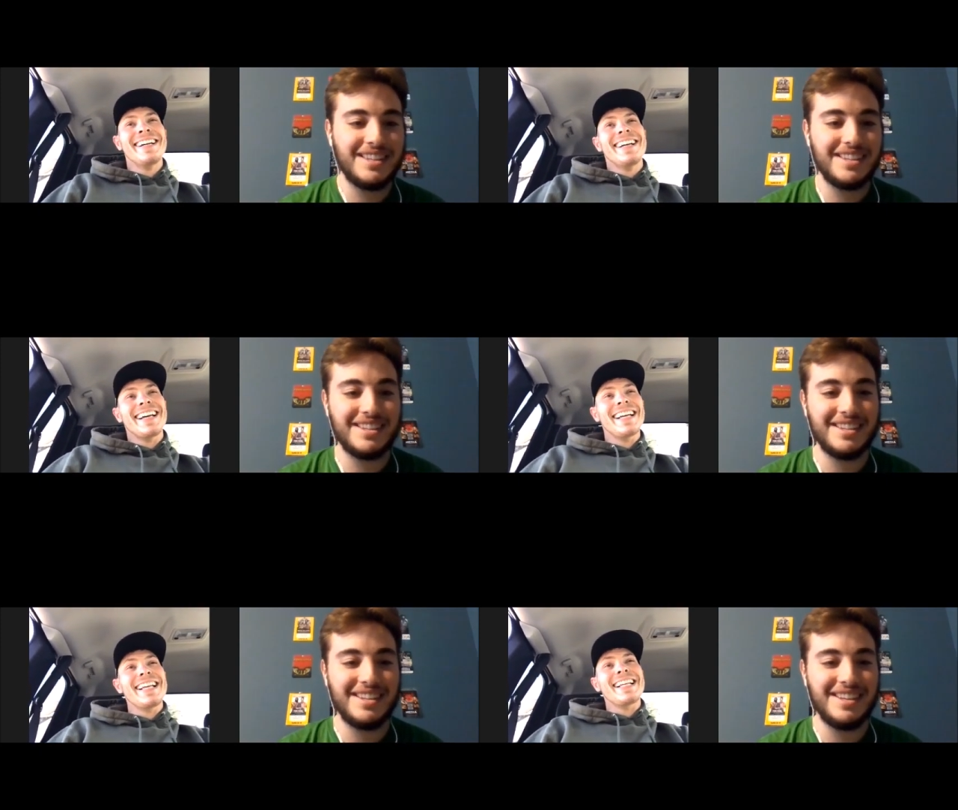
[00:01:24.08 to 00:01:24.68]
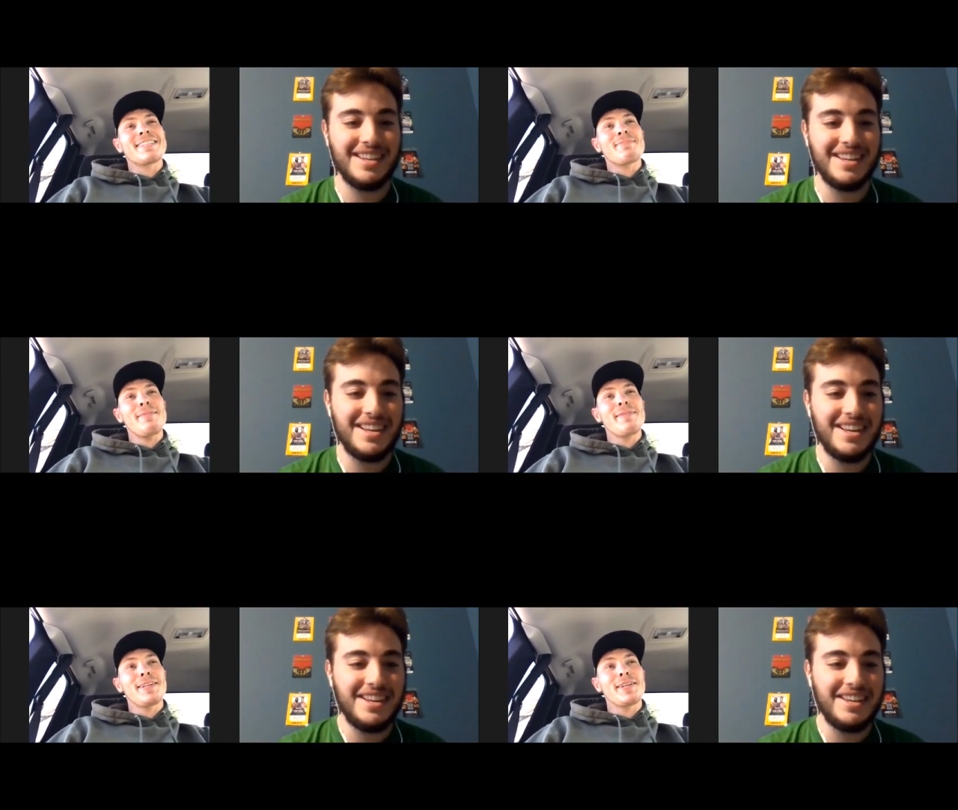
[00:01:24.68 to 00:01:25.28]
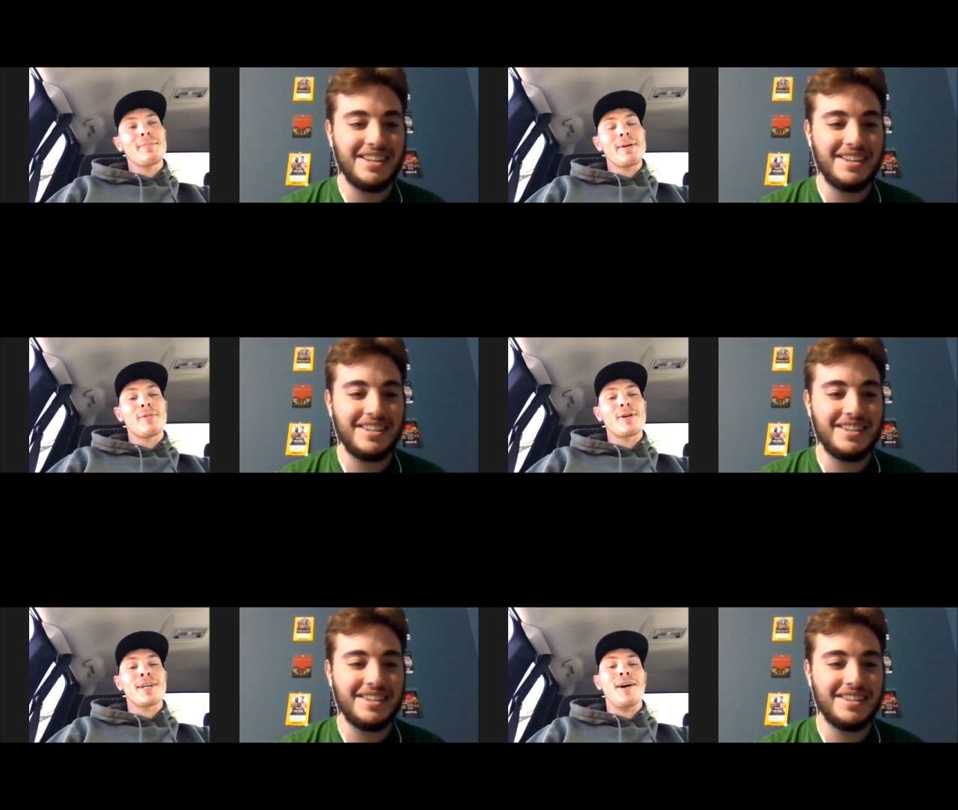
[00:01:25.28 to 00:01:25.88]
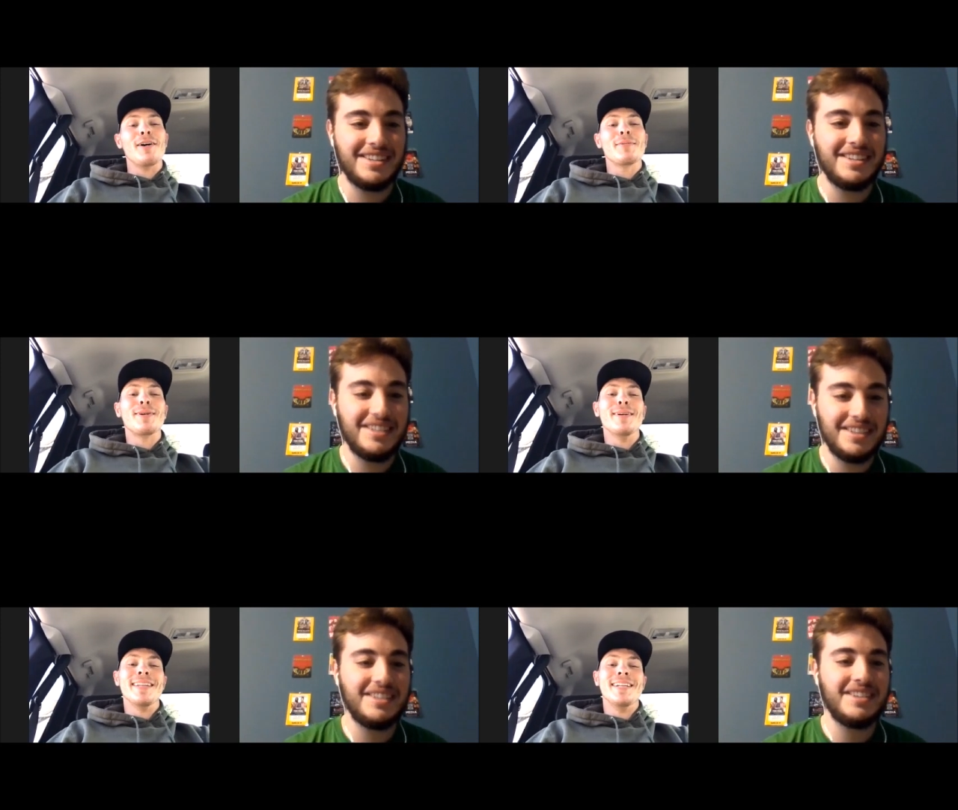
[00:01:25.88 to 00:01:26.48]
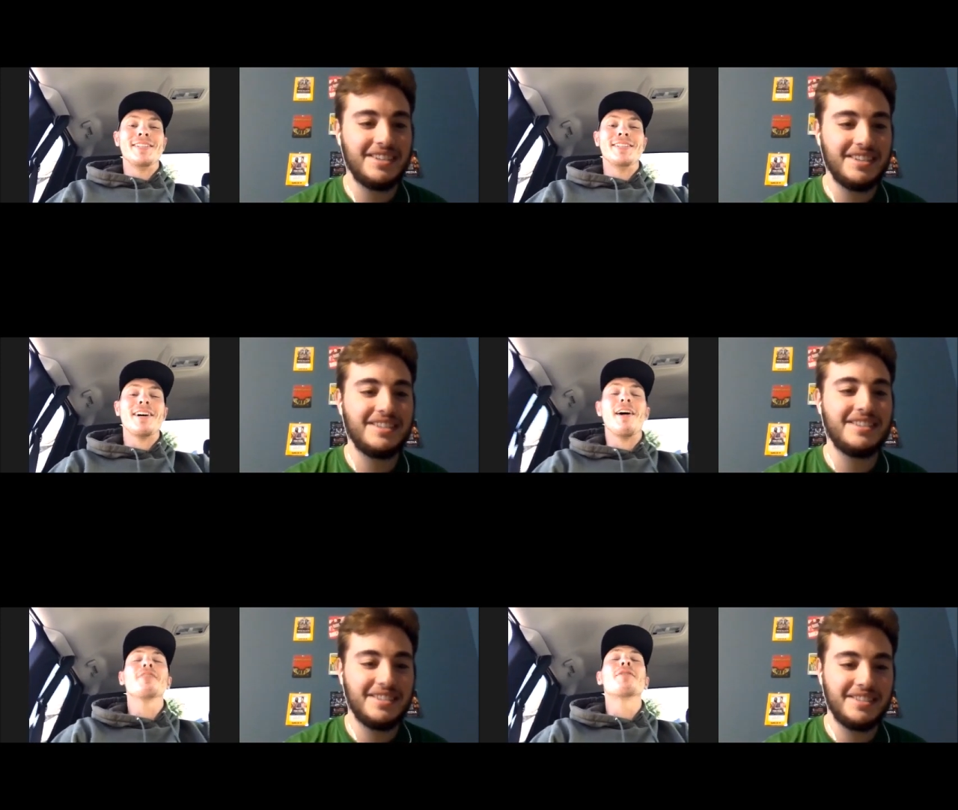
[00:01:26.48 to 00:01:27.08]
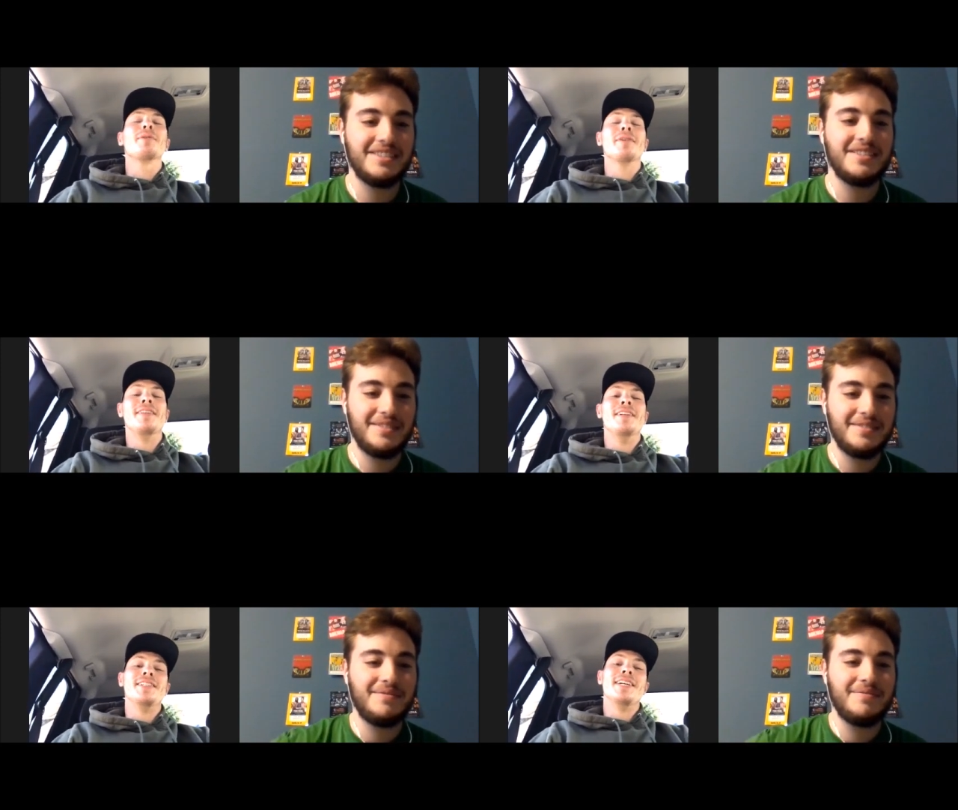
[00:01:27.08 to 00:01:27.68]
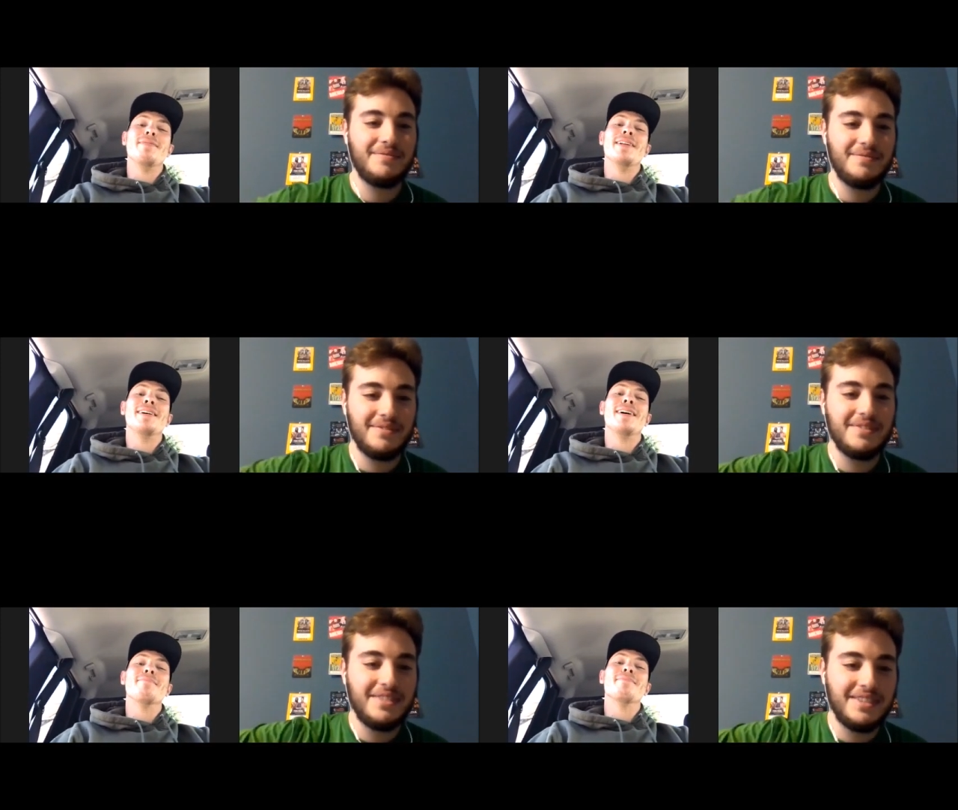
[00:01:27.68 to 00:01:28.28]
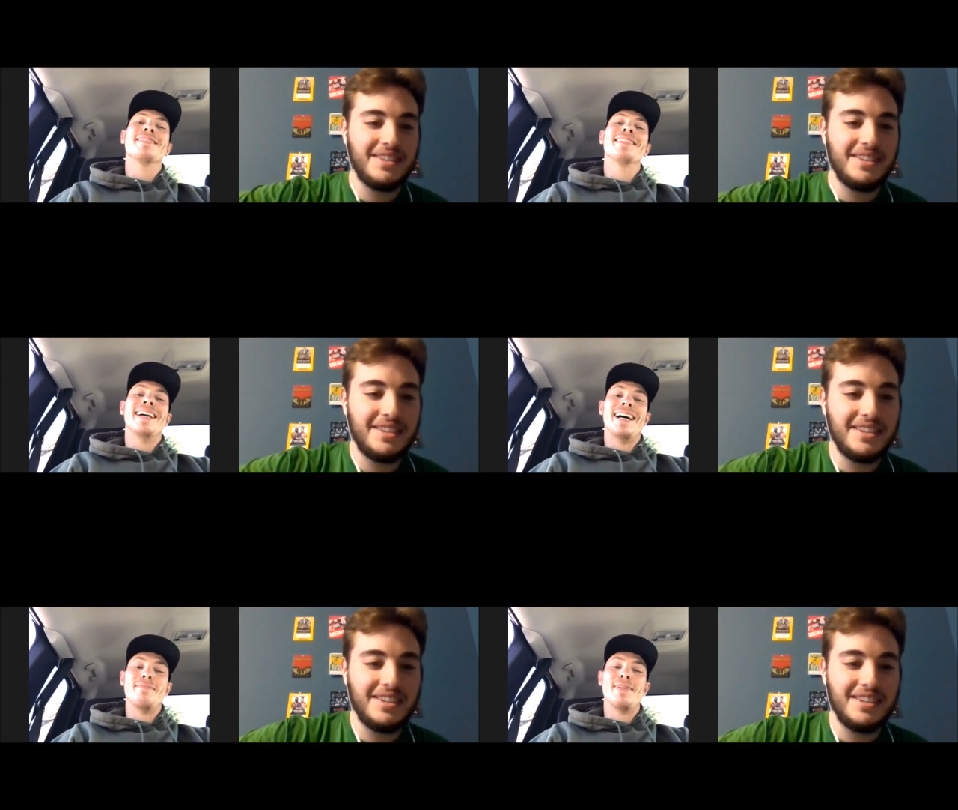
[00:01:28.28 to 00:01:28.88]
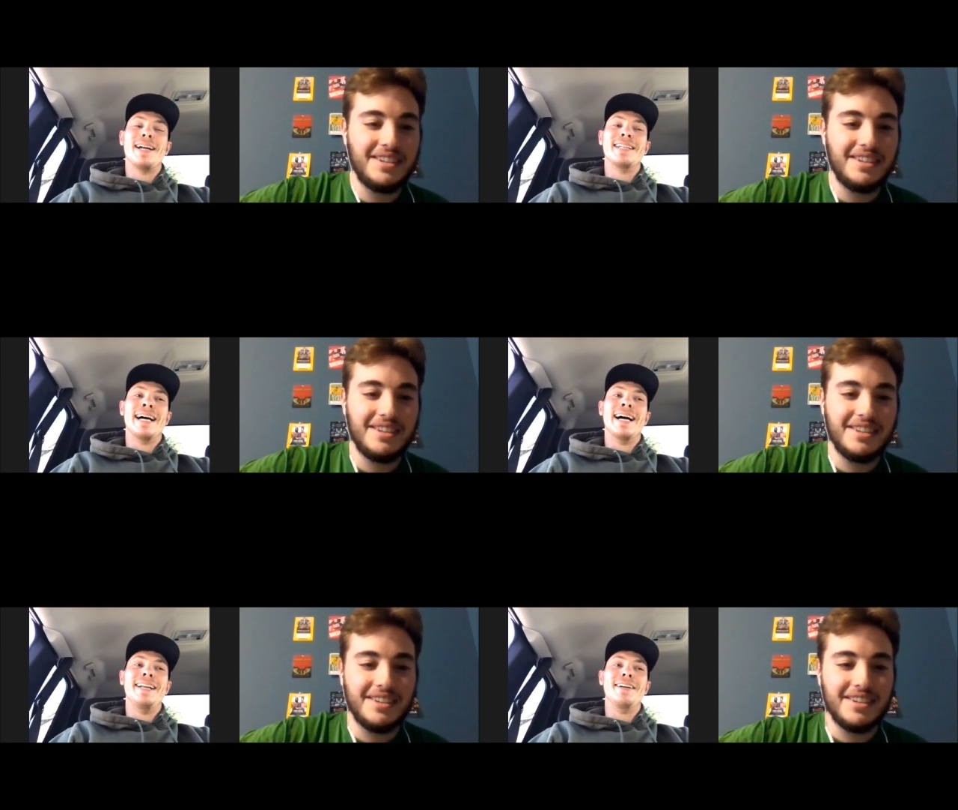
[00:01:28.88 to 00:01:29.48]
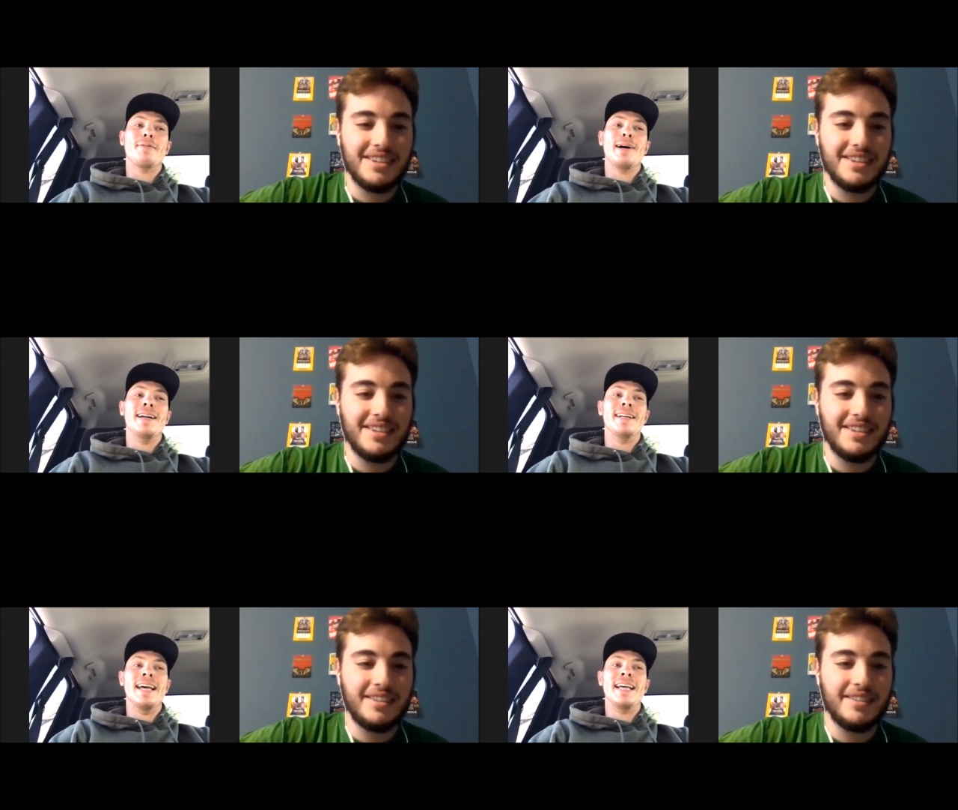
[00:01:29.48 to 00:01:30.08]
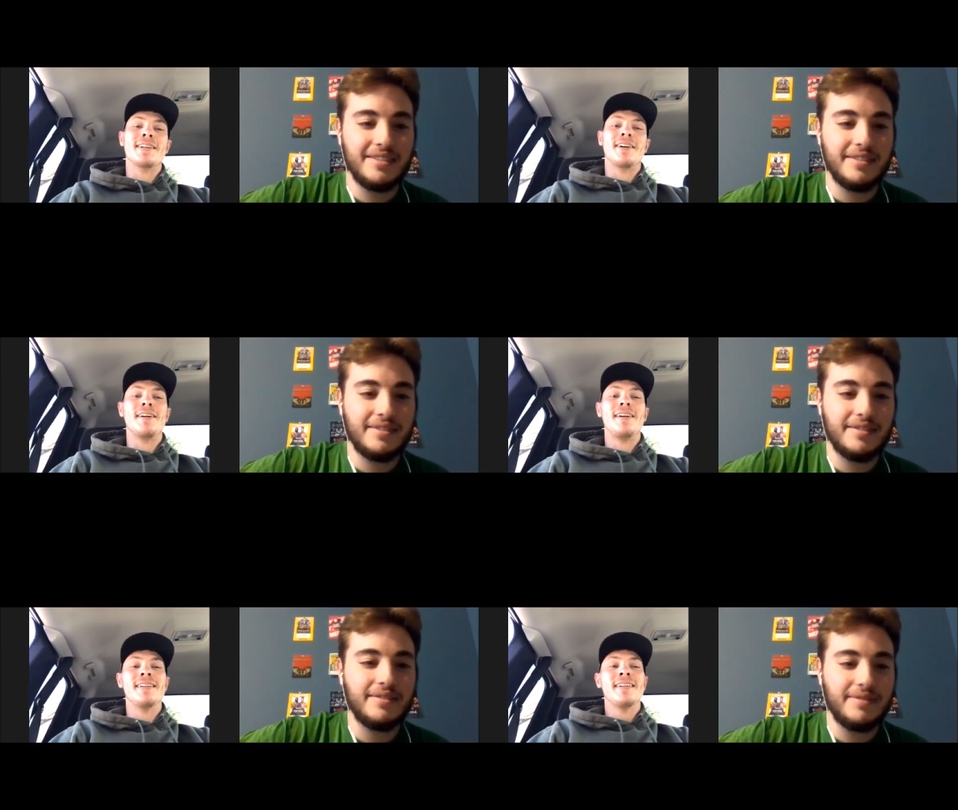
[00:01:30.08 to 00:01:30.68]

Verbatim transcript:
Speaker 1: it, it's made me a little bit more tolerable in the tolerable in the gym. You know, I'm I'm not dieting quite as hard.